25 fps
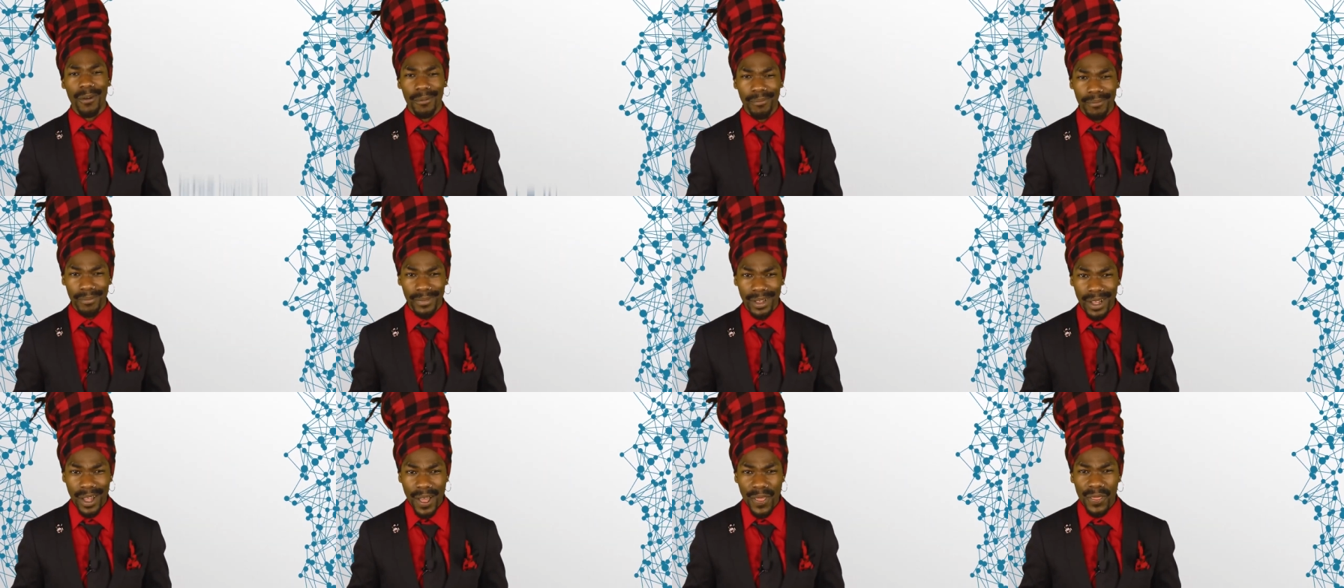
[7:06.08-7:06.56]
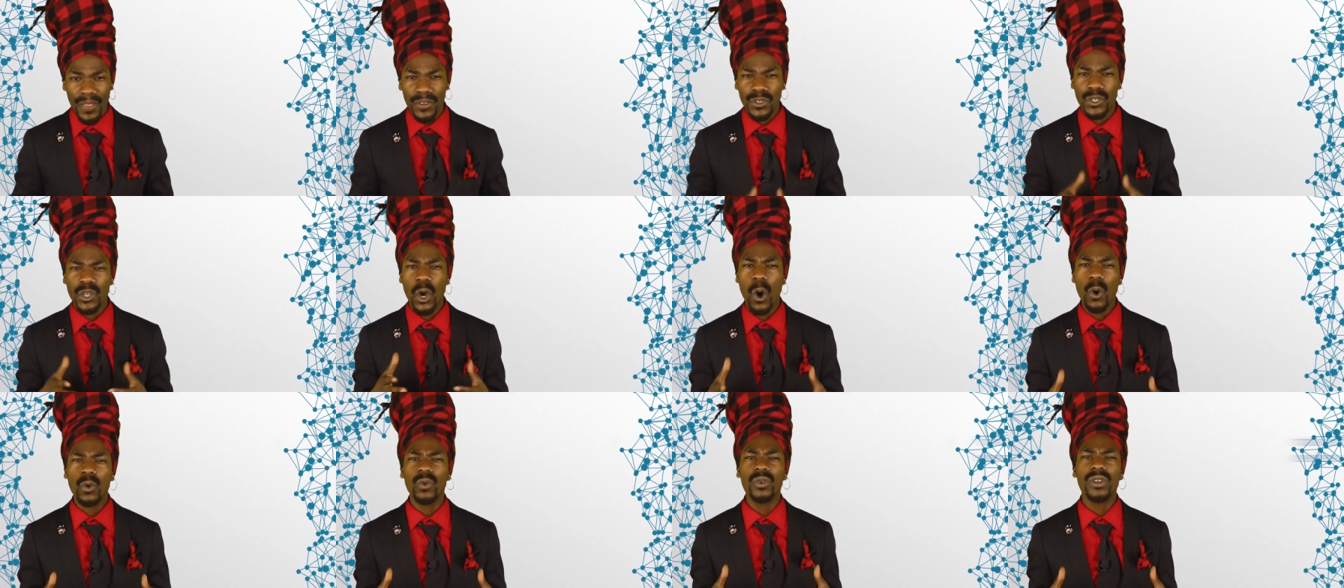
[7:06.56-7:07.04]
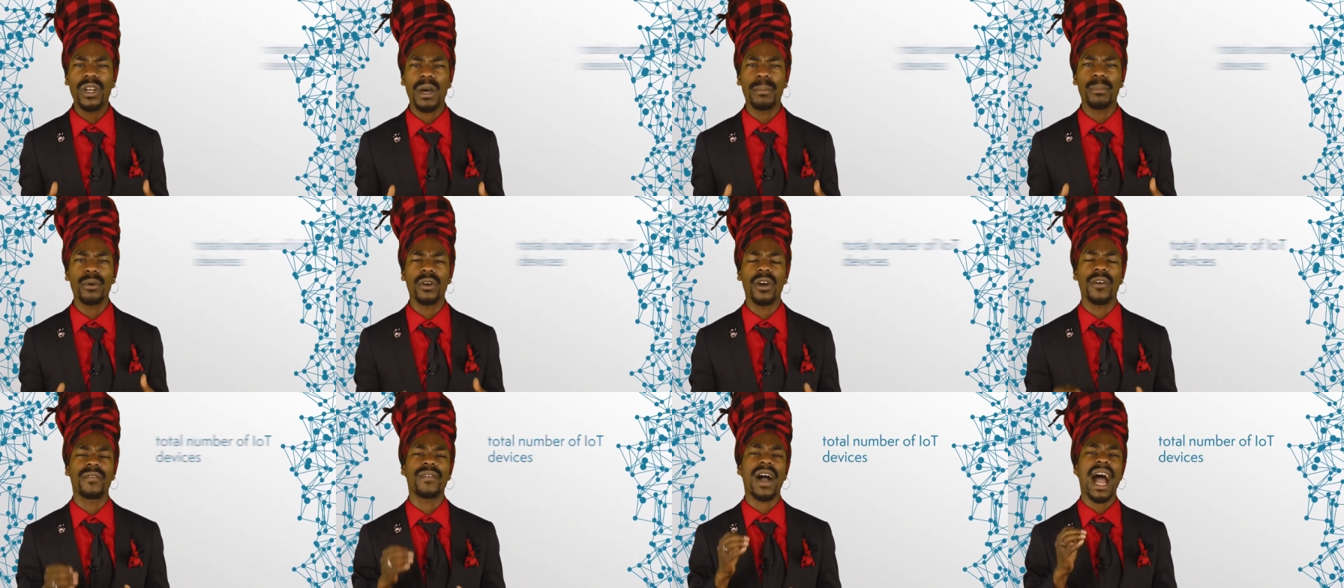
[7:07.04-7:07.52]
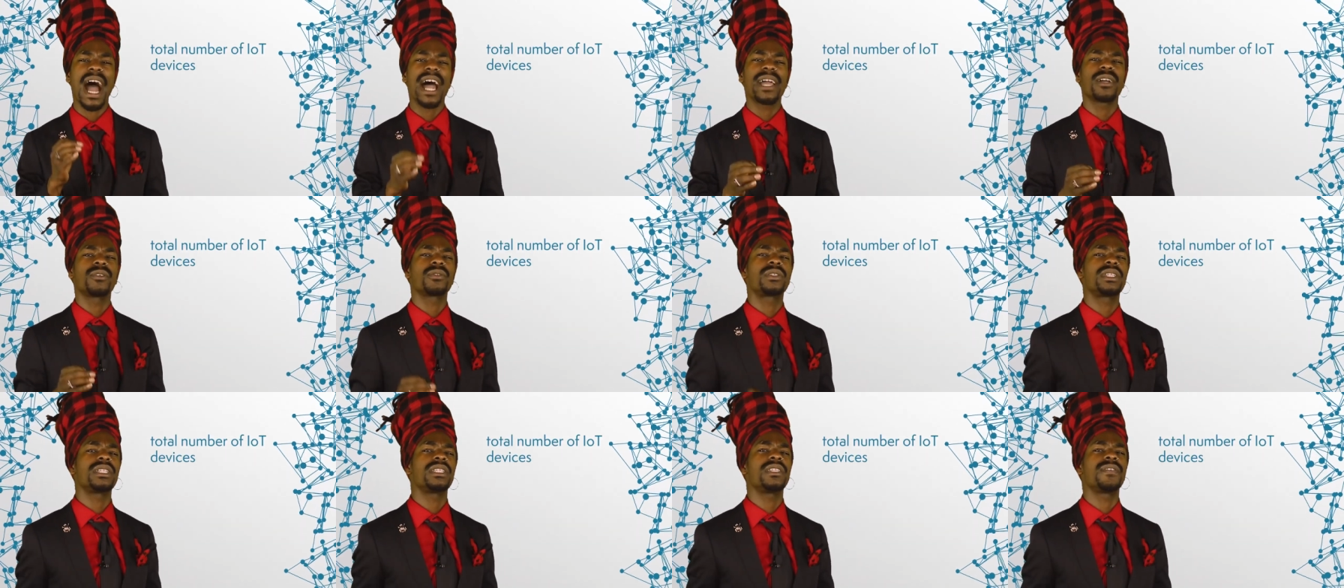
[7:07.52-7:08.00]
all, the total number of
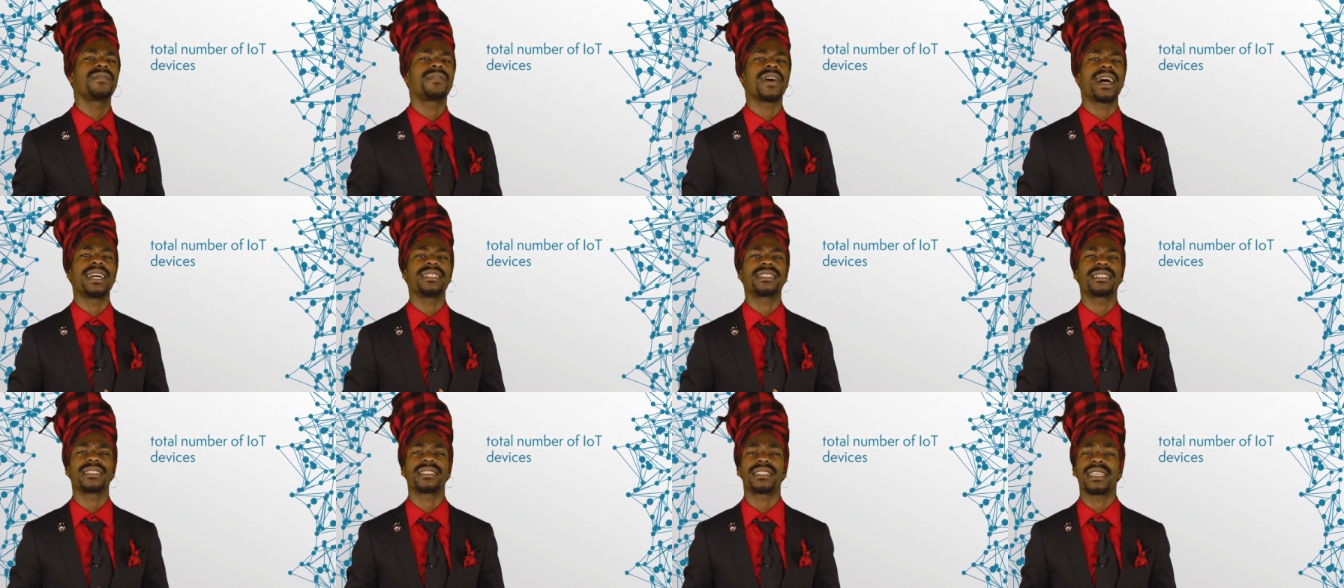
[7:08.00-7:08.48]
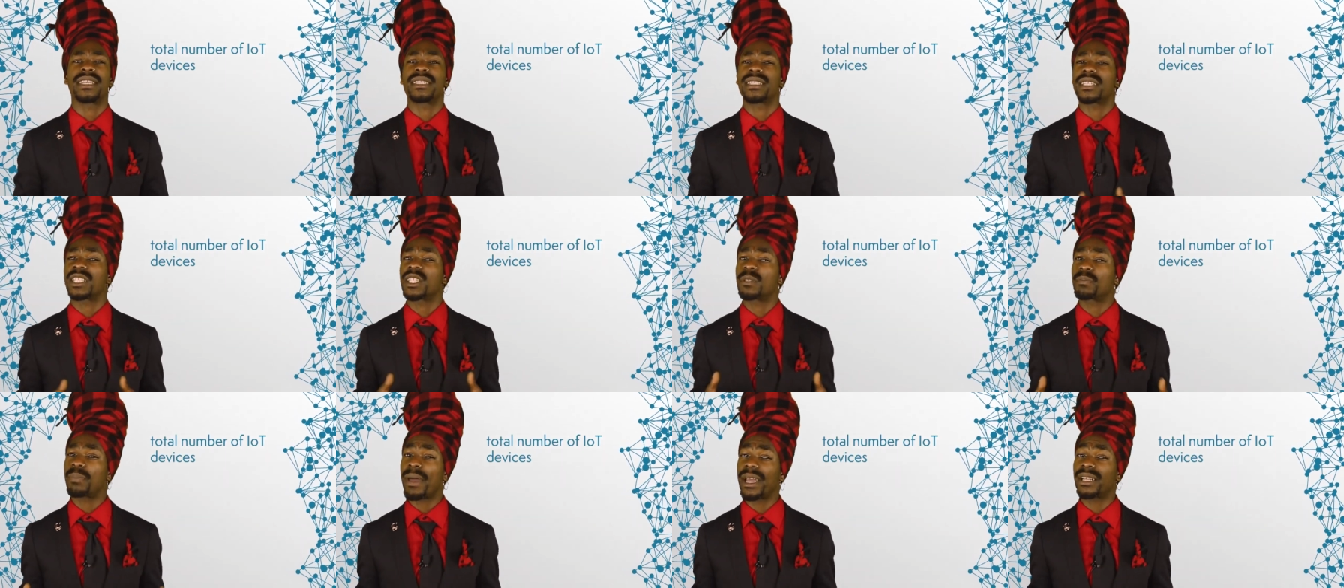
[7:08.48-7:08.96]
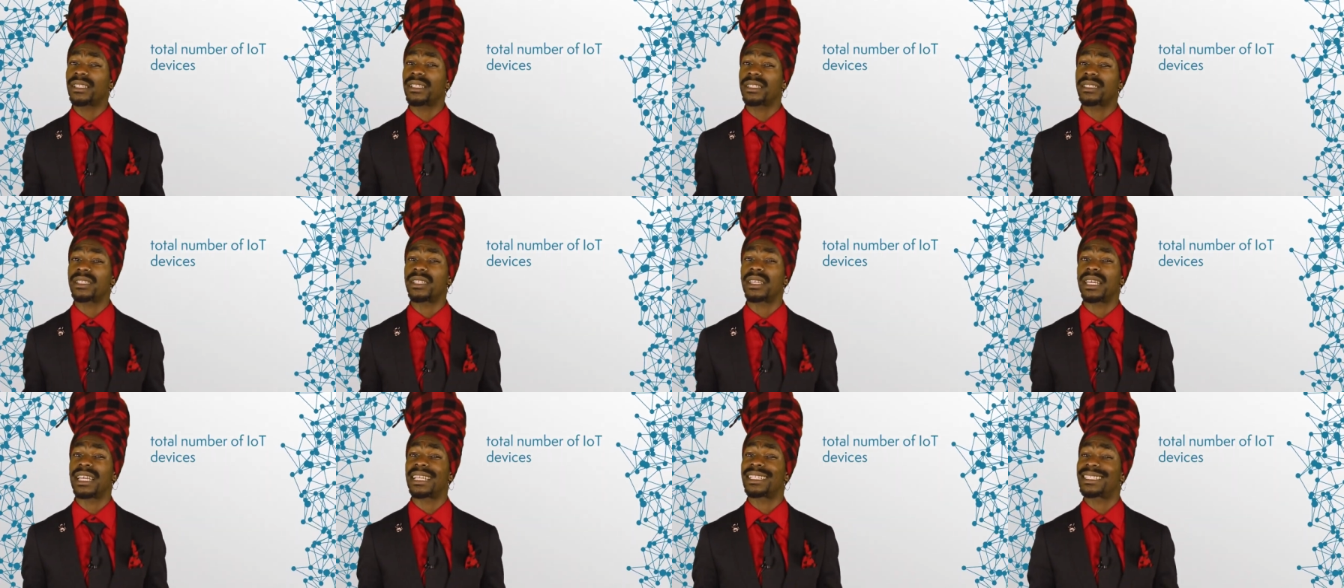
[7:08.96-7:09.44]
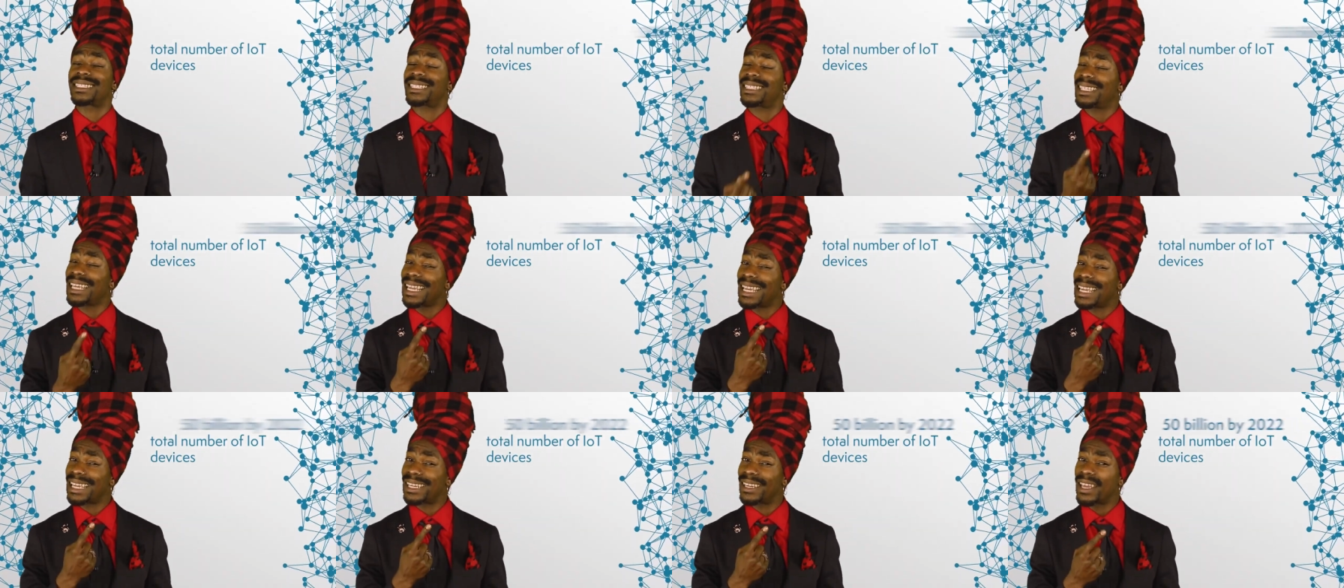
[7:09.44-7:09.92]
IoT devices is expected to
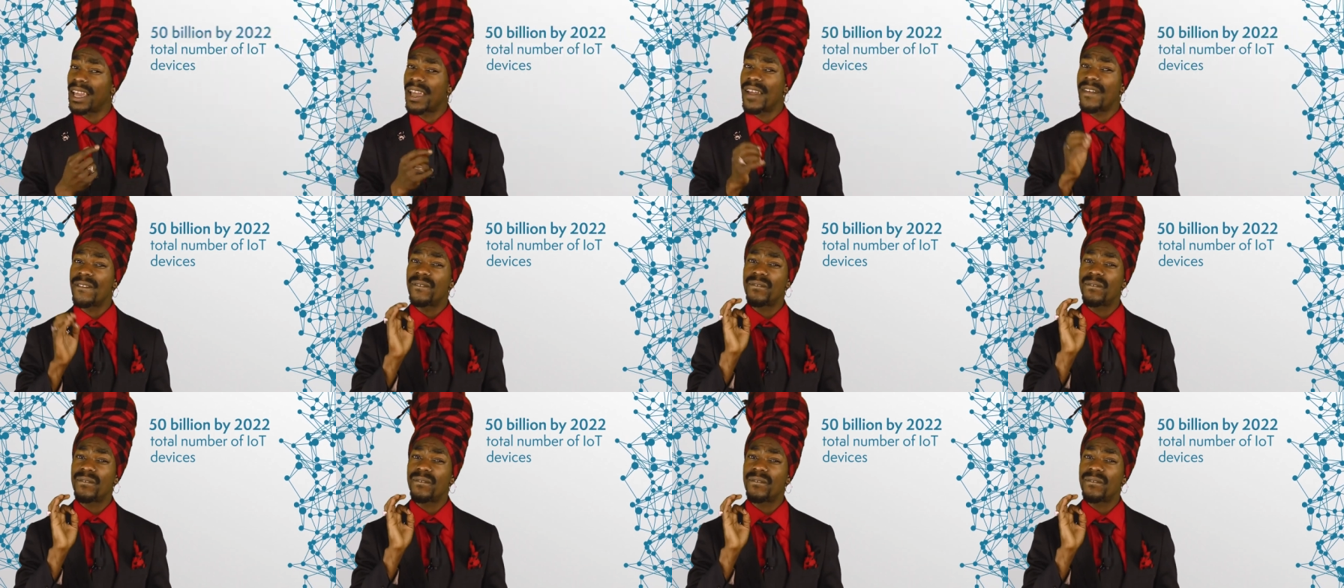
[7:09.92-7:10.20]
exceed